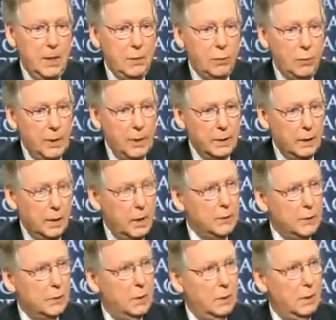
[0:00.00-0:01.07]
Read the law
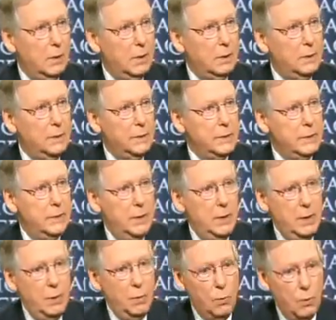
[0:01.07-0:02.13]
journal articles,
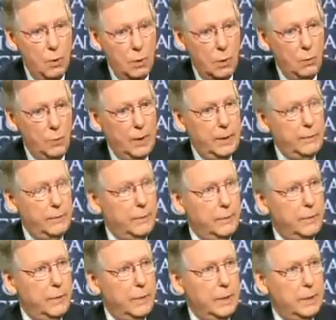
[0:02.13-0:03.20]
work our way
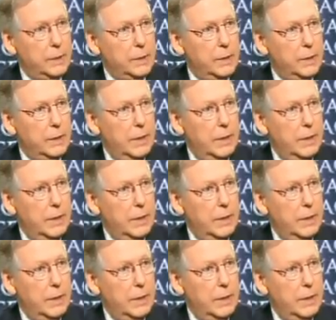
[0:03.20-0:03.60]
through this,